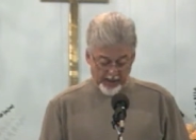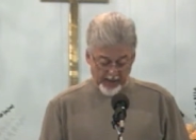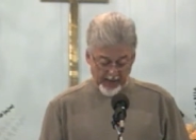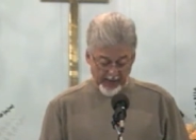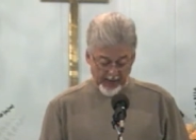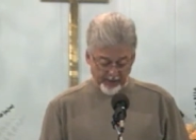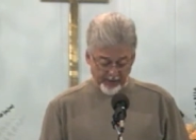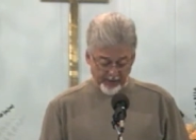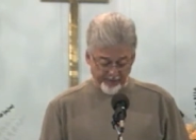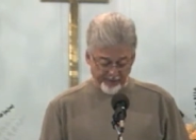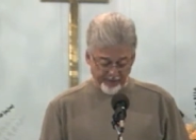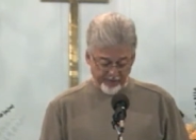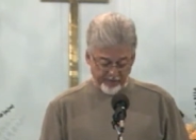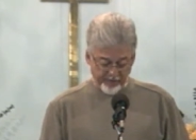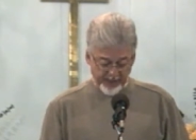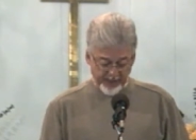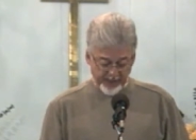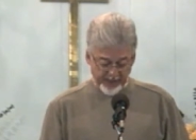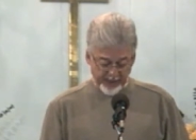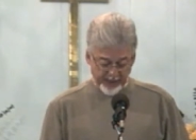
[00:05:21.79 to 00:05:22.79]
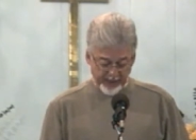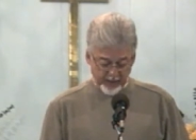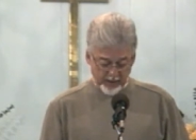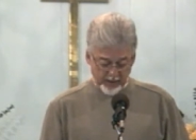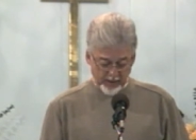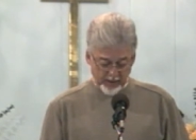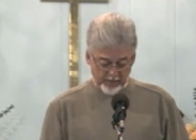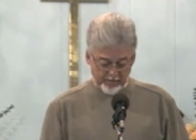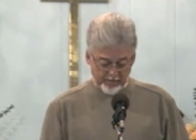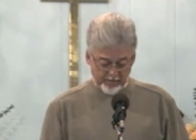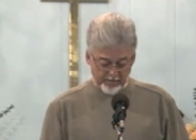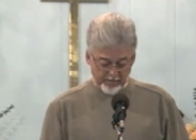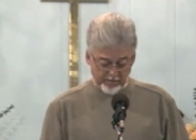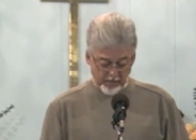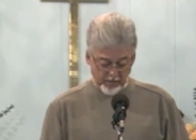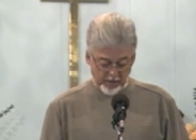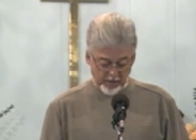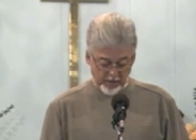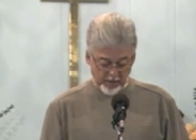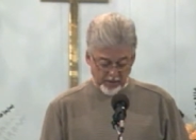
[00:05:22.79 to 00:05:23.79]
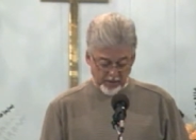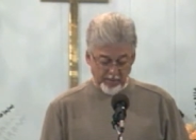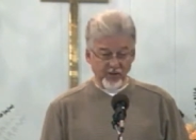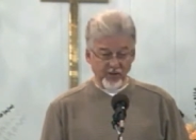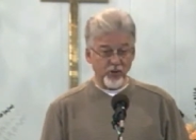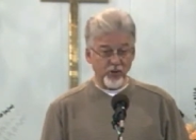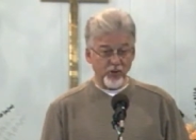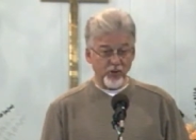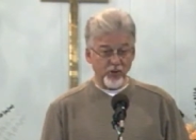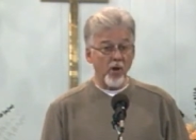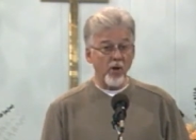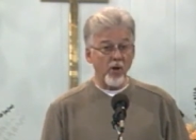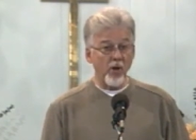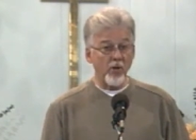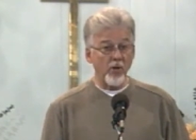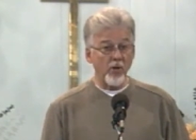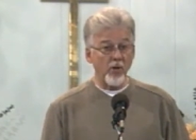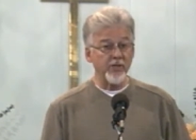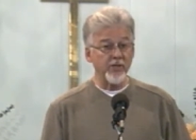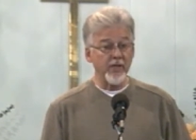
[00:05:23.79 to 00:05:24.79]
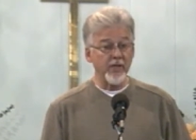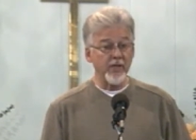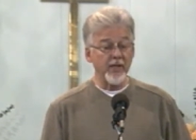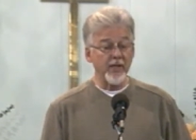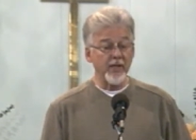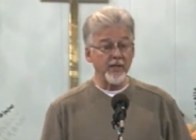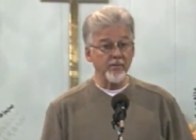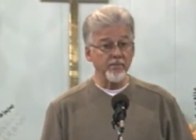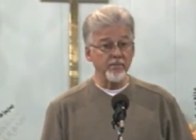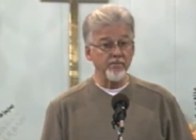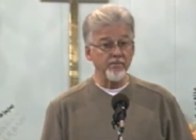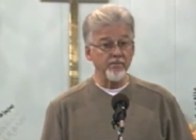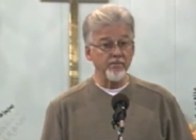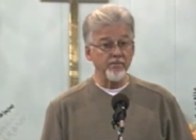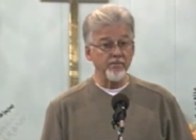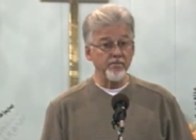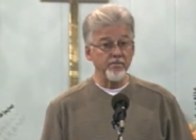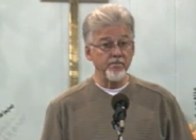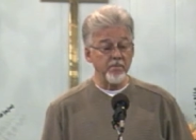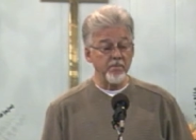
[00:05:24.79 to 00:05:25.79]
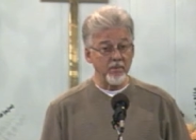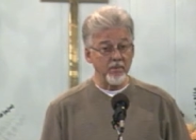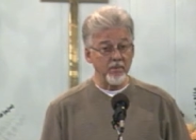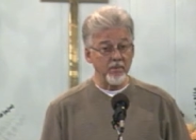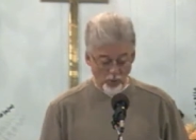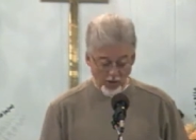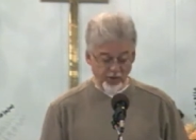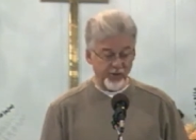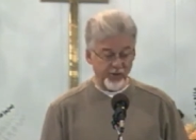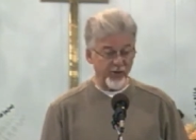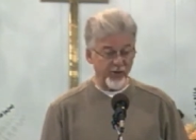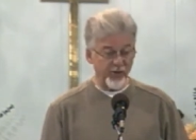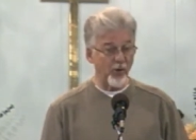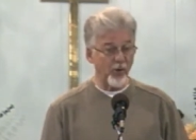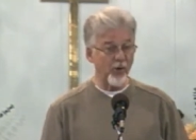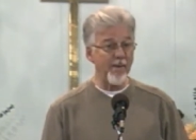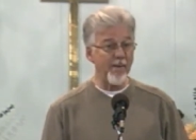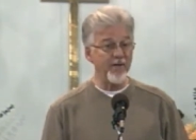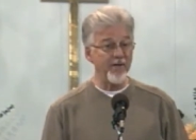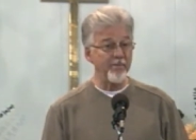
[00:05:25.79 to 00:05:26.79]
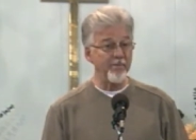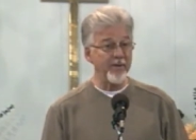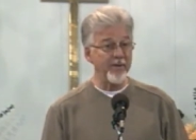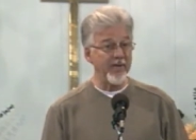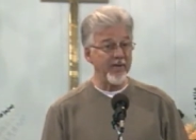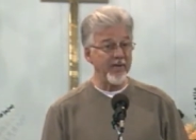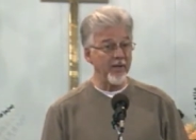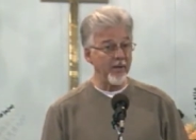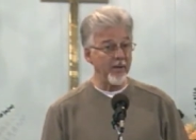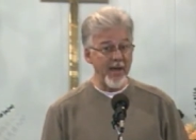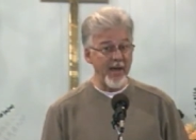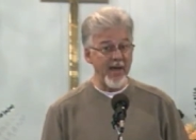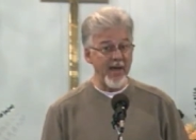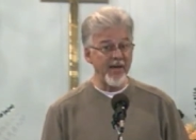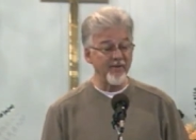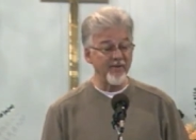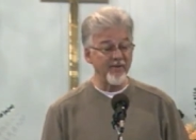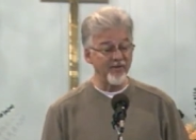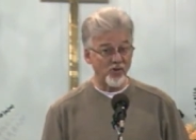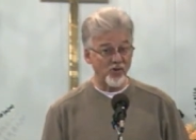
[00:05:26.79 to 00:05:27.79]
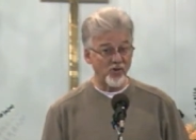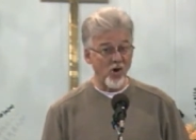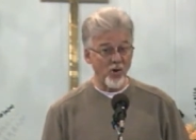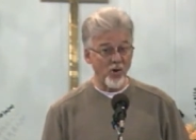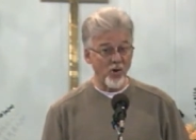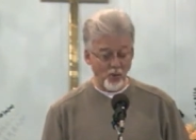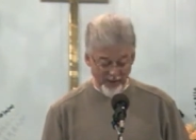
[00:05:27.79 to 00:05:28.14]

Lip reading: And from the Apostle Paul's, who also happened to be a man of strong